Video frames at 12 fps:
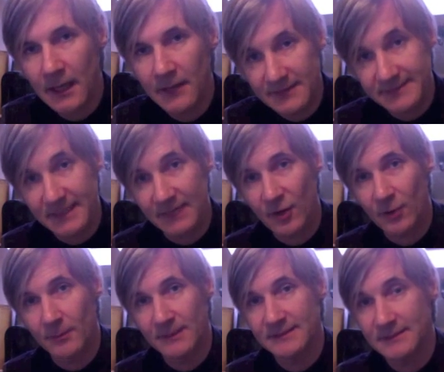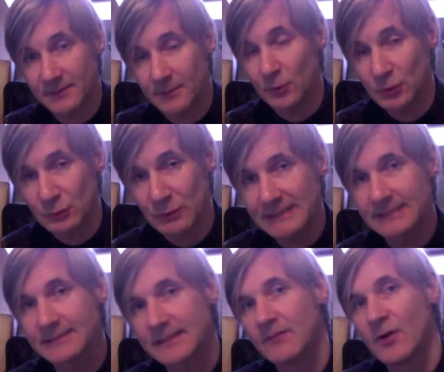the self-harm incident, the most
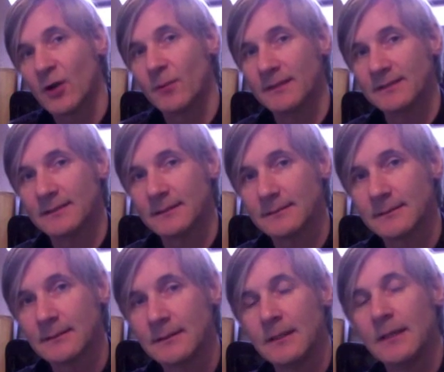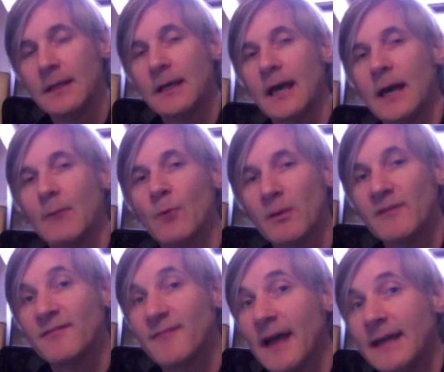recent self-harm incident, what we
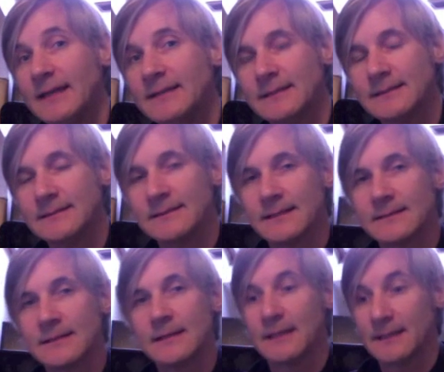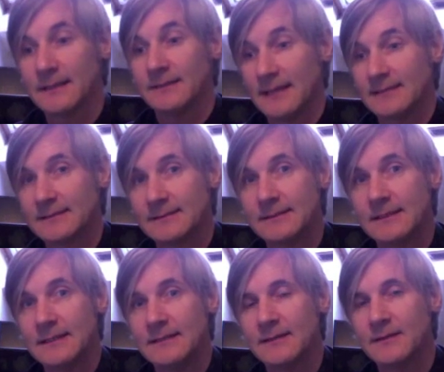find is that yes,
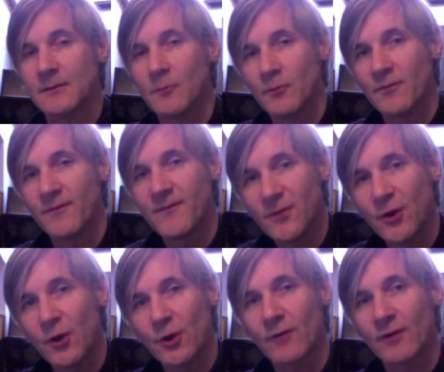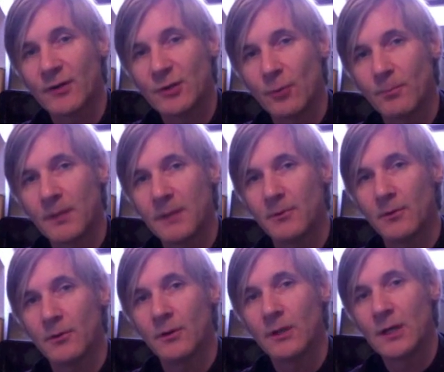indeed, that fewer of our young
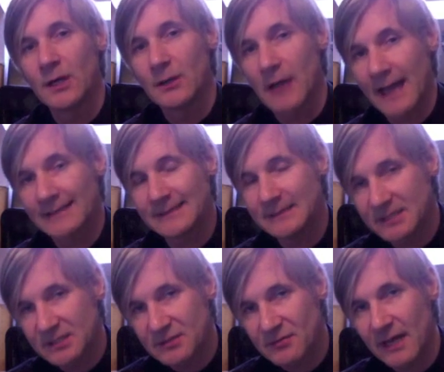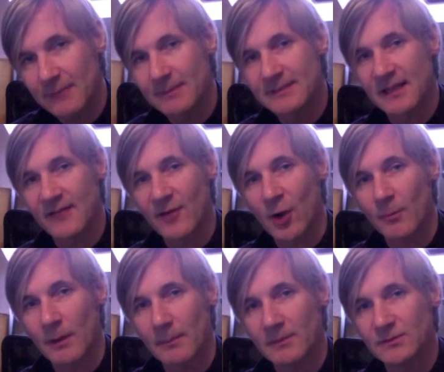people actually describe the
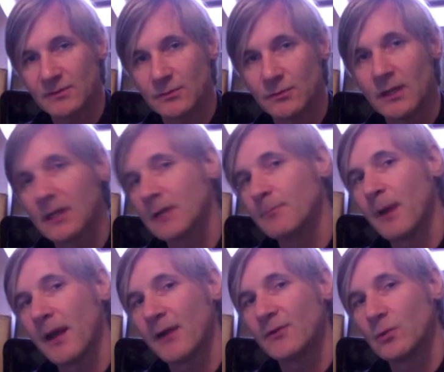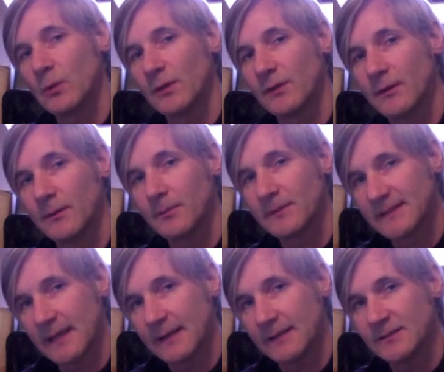self-harm episode compared to what the
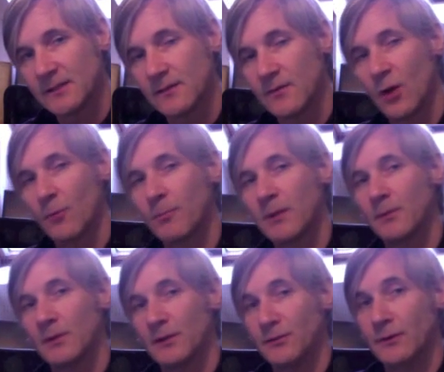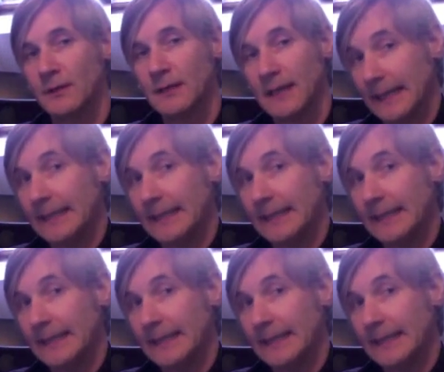percentages of young people in